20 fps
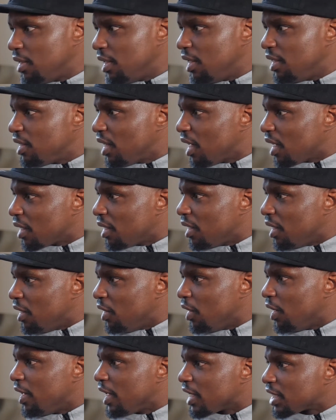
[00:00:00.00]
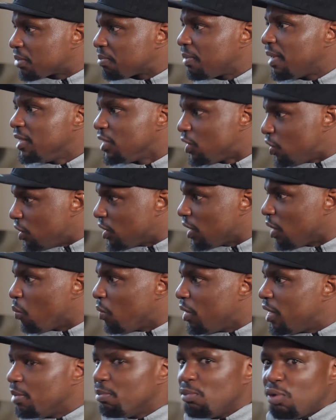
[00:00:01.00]
He's like, you know, he explains to you, he's like,
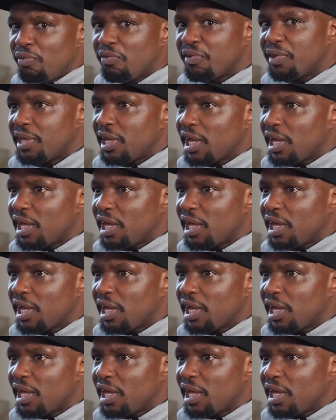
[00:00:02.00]
when you're moving